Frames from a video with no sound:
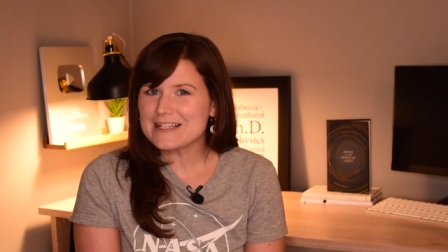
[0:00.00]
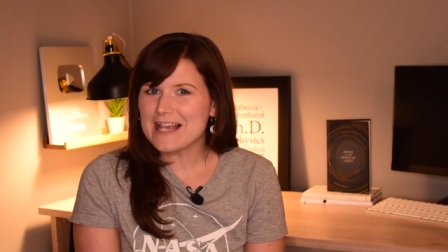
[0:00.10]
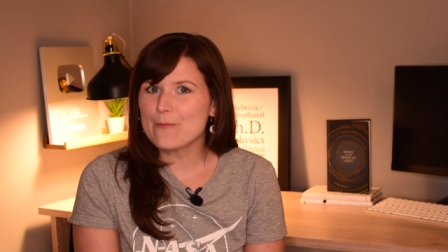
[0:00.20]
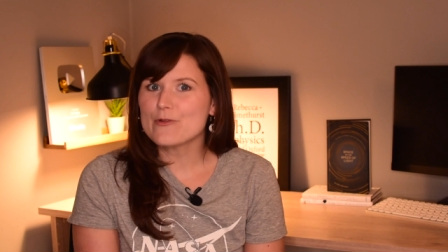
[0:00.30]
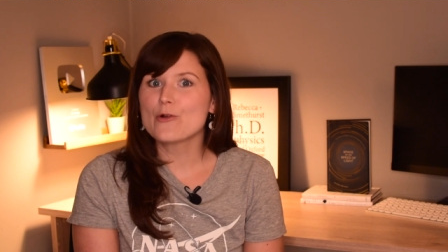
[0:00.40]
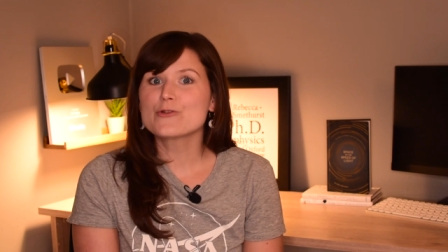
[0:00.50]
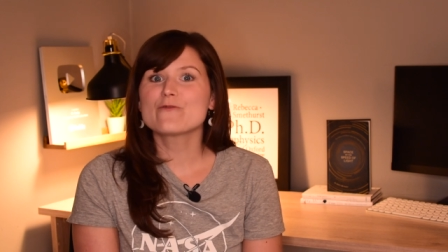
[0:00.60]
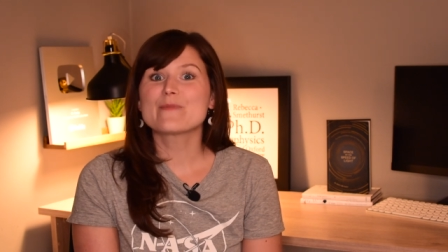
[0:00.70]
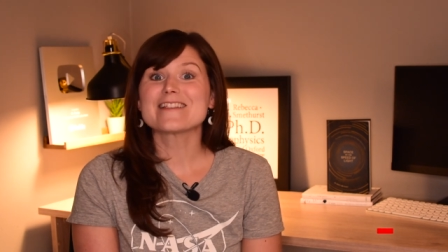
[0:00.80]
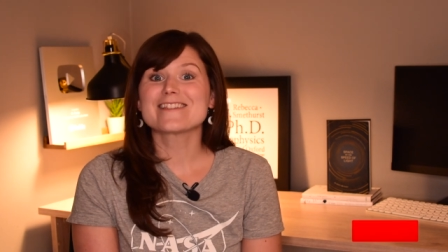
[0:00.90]
attempt known to
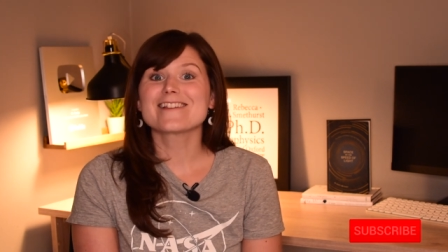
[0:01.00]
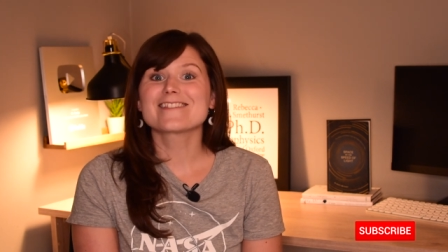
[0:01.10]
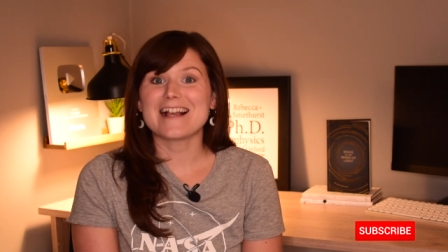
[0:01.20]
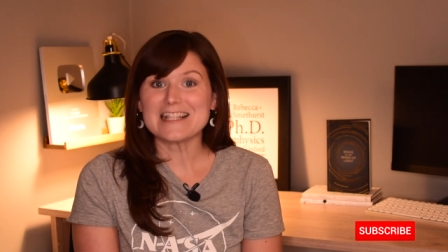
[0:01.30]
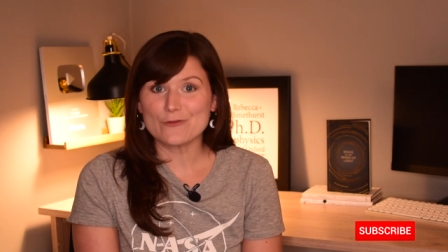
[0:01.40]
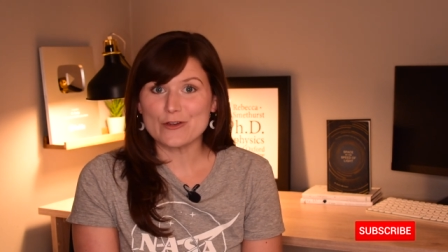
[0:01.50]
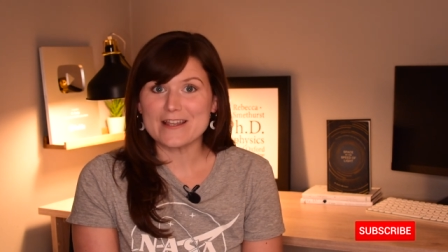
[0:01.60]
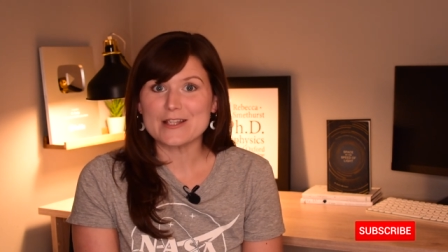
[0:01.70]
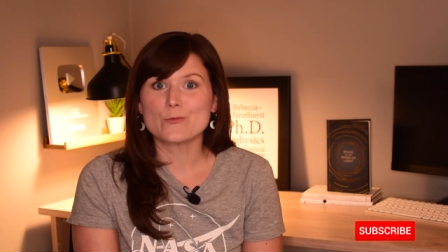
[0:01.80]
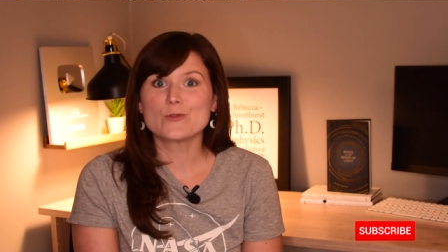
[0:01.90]
have been successful at
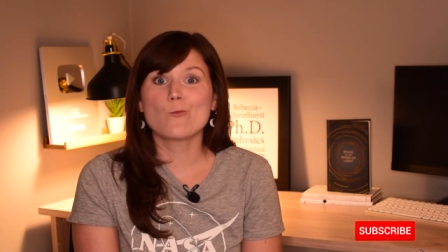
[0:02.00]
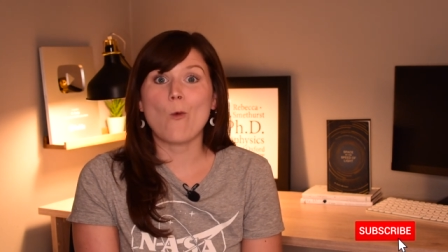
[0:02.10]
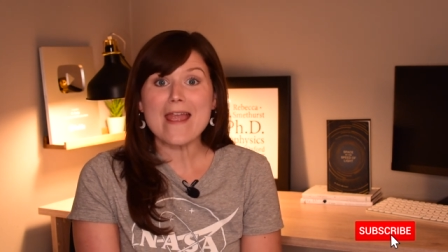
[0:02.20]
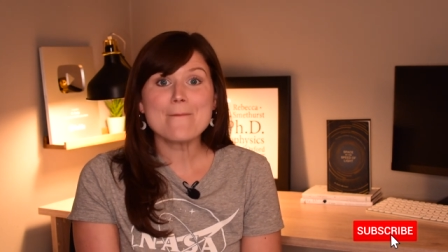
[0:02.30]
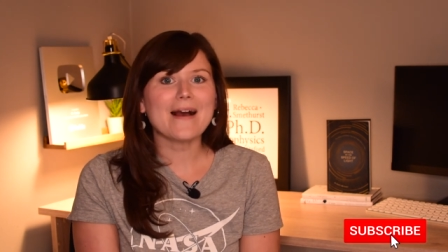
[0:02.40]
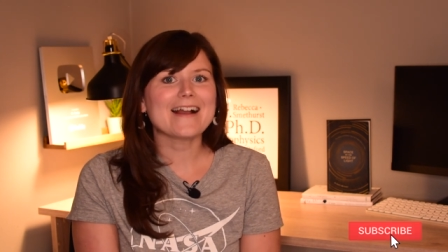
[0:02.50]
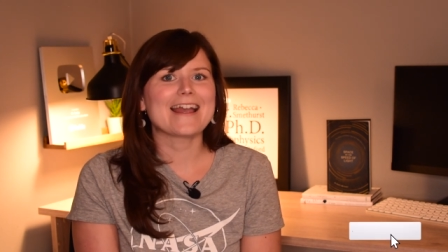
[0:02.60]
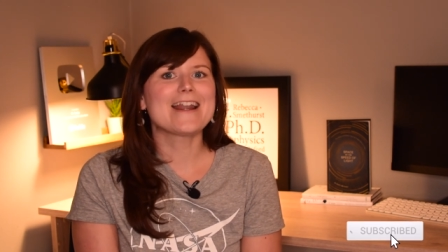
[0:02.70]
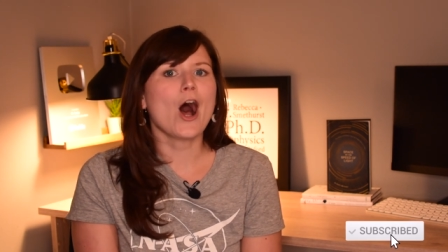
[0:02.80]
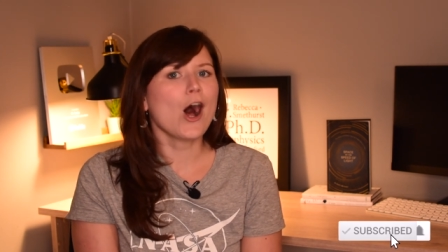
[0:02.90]
this was way back
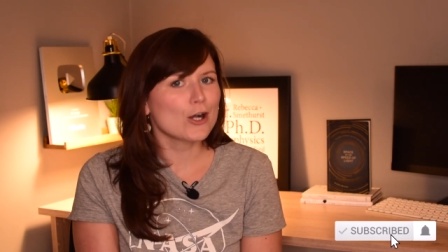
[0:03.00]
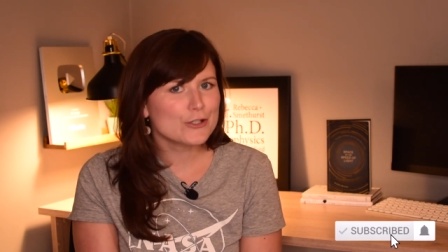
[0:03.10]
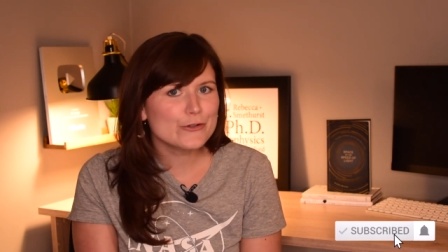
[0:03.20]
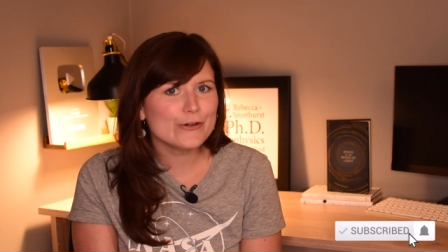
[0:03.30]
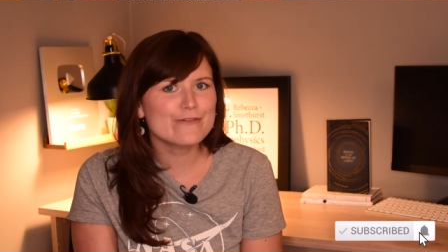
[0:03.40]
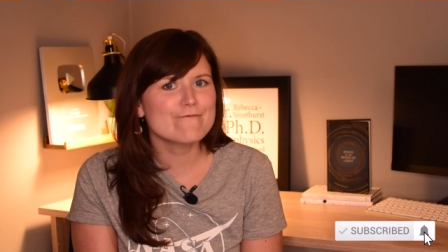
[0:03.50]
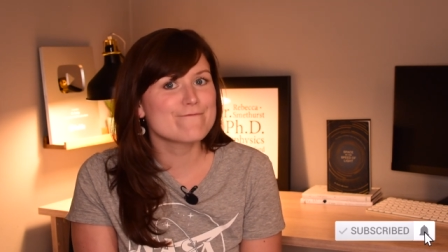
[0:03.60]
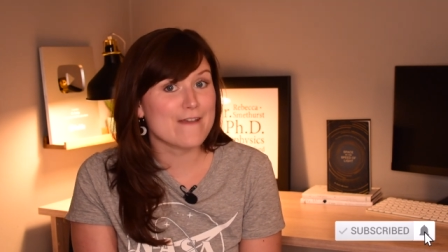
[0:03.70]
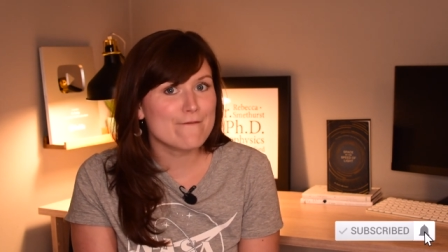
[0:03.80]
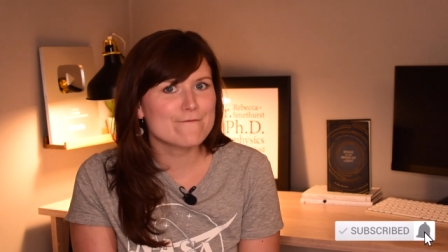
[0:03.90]
in
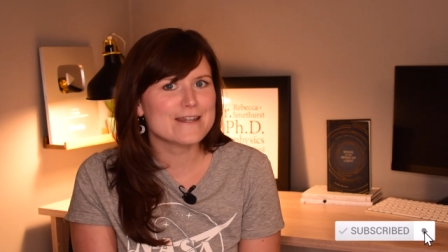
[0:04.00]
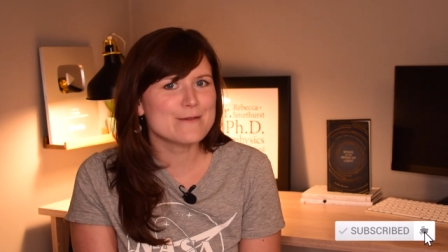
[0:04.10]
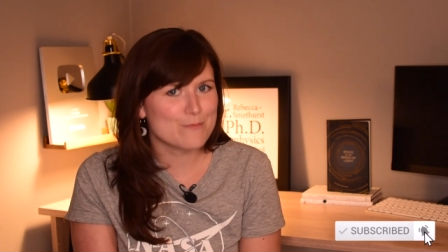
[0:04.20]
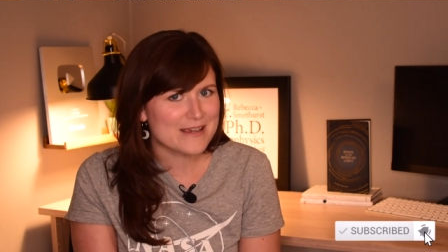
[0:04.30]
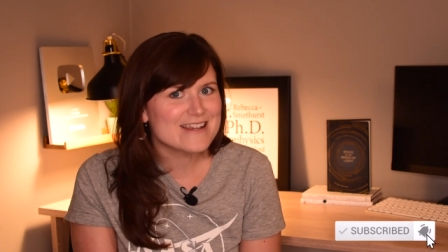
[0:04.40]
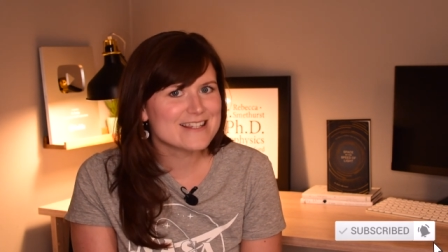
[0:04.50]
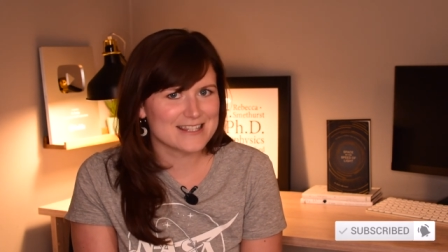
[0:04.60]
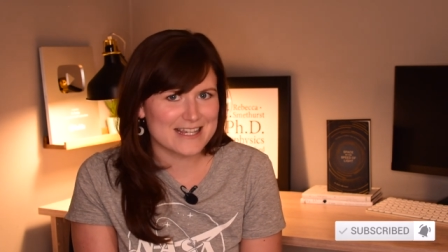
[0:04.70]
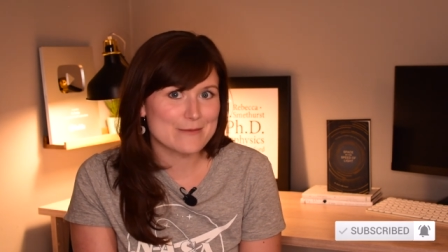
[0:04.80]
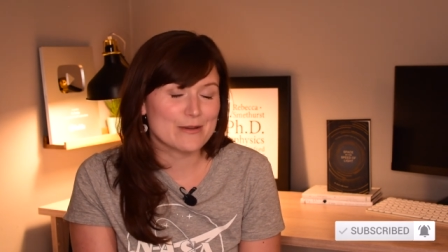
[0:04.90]
150
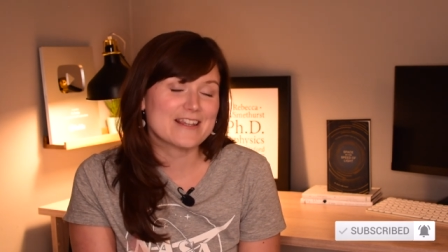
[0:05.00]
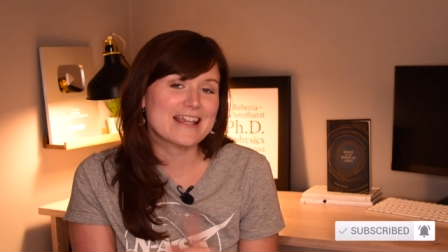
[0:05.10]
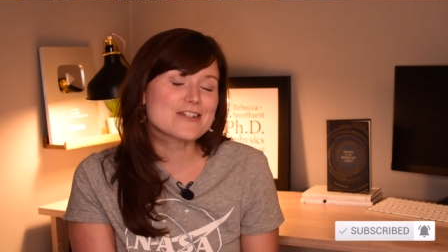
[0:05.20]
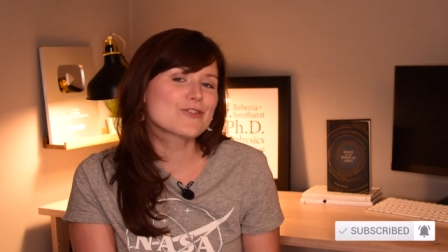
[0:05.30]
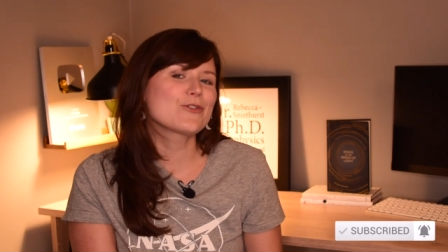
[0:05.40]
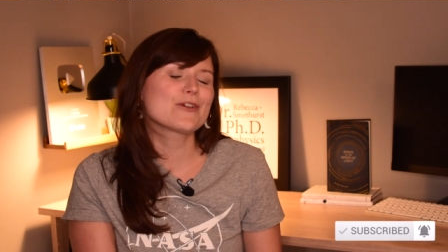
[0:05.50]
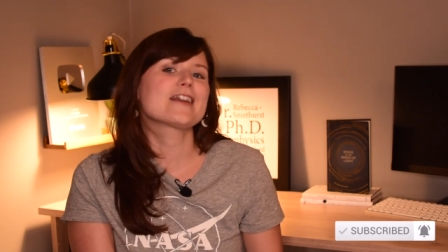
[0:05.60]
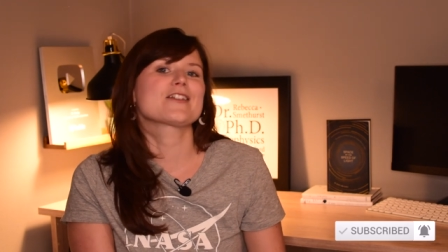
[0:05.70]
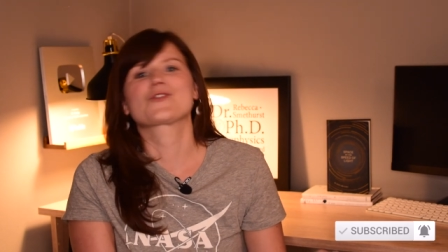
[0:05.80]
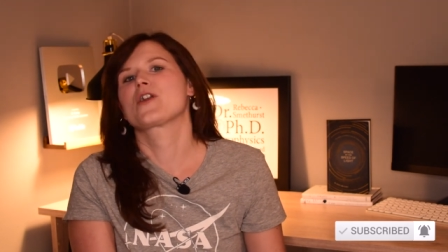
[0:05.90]
BC by the ancient Greek
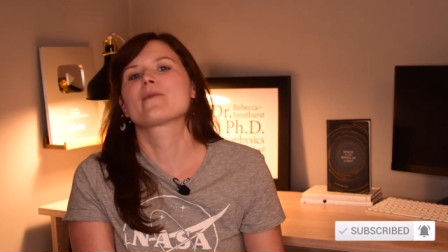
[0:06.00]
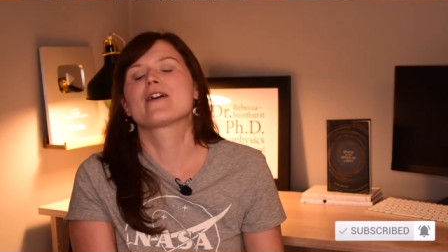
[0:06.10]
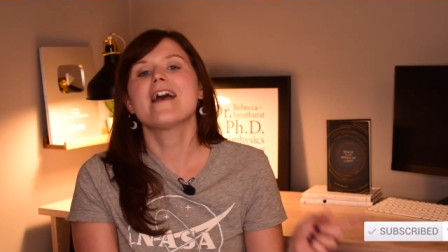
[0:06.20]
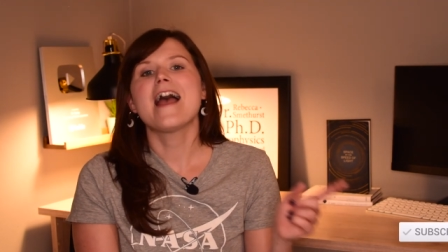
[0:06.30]
astronomer